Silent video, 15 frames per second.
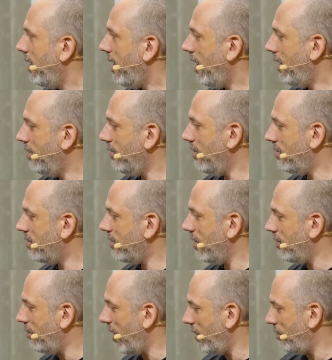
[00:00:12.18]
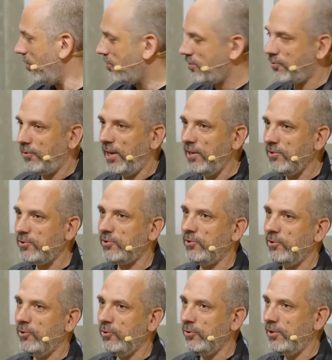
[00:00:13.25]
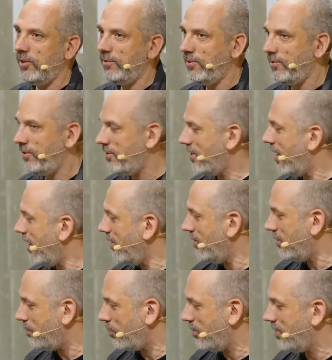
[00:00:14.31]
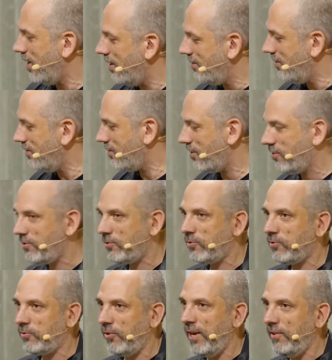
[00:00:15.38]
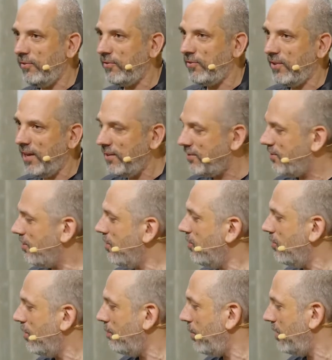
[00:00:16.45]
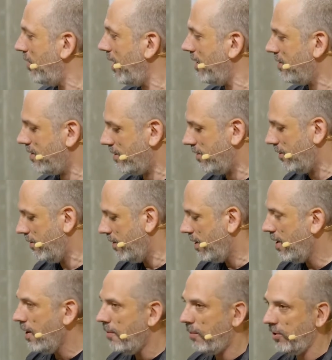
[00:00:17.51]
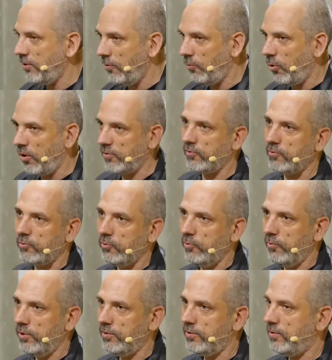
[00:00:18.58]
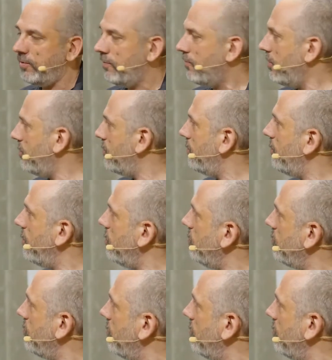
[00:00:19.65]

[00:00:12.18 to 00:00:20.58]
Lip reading: And it might be strange to you that the designer is presenting such strange things here on a pedestal, but I walk through with you